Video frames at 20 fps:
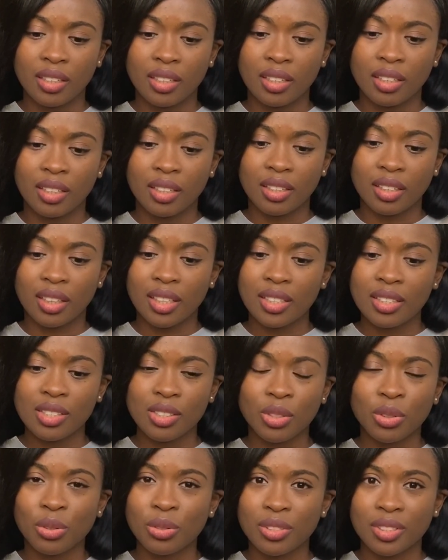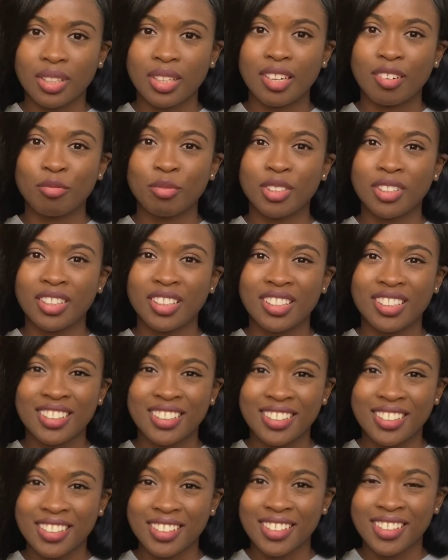this nose that I've been
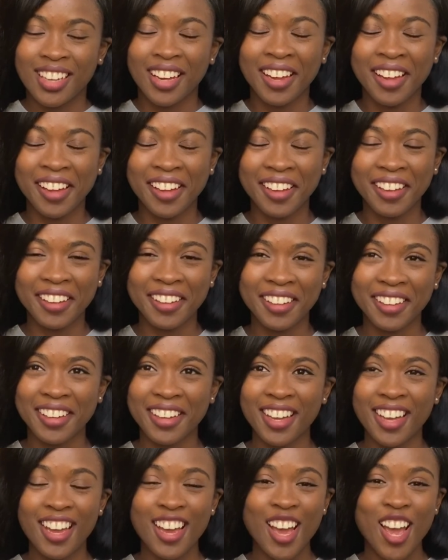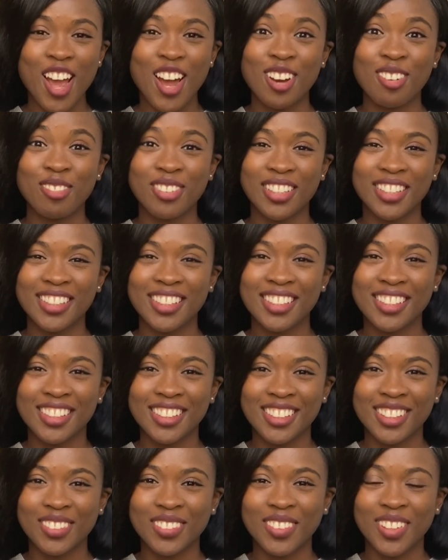teased I've been teased
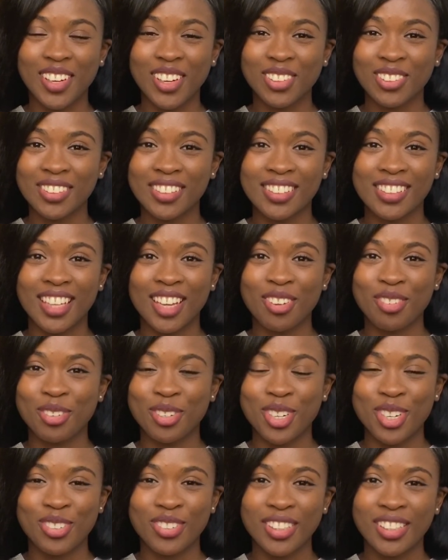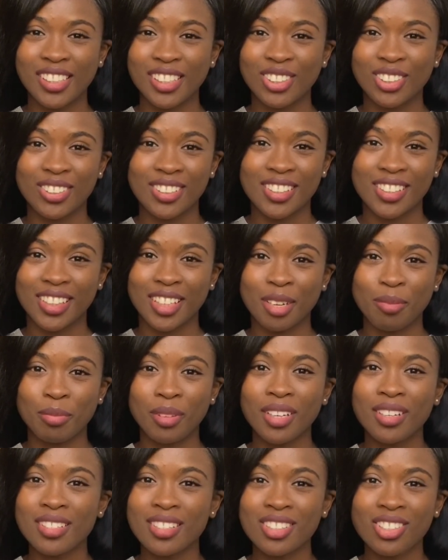about like for a really long time.
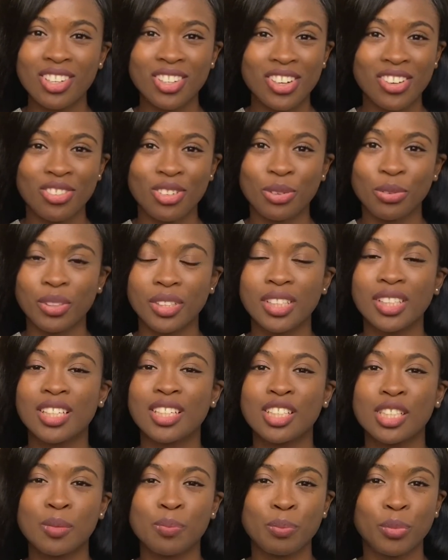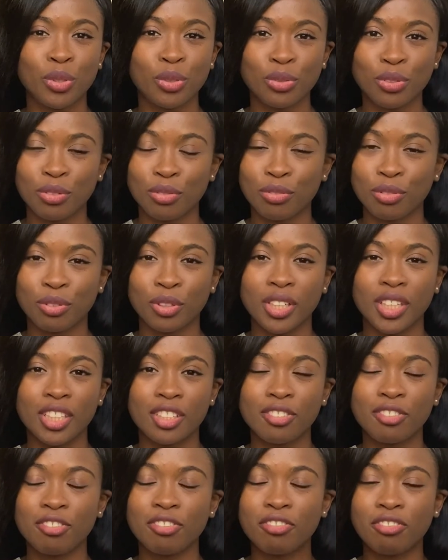There's nothing wrong with it. It's beautiful. It
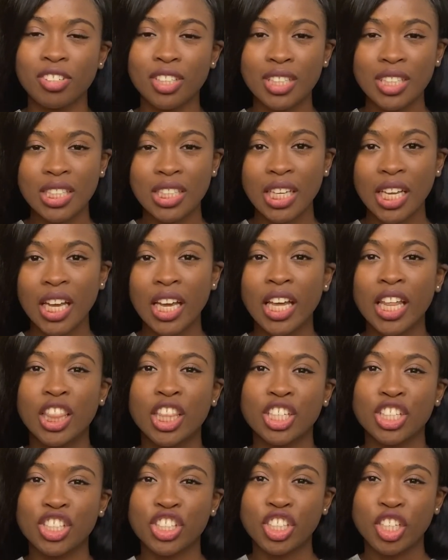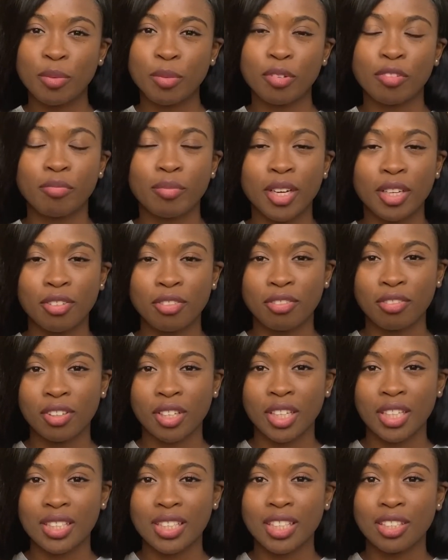fits the shape of my
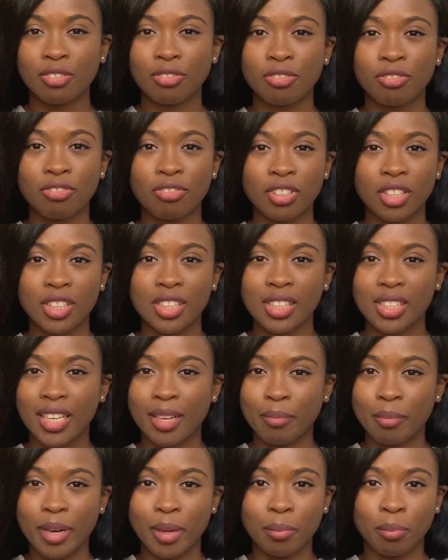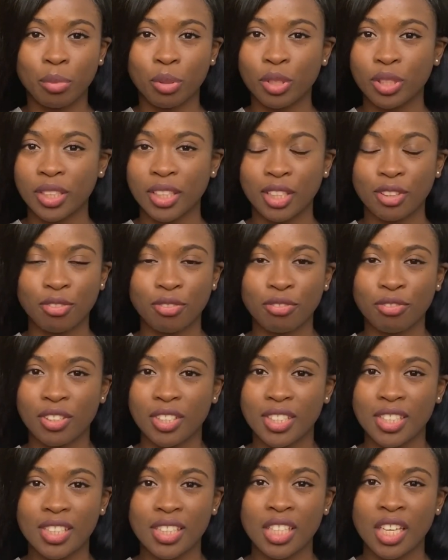face. It fits my body. It
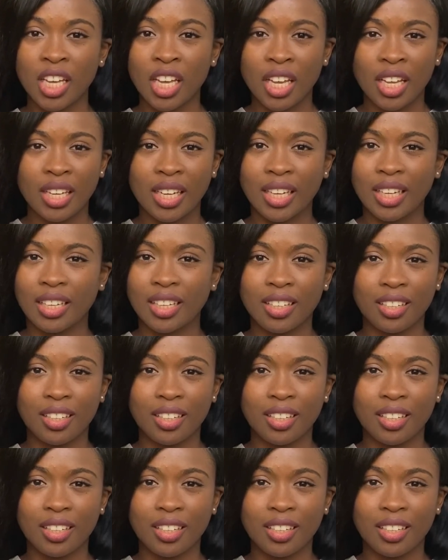fits like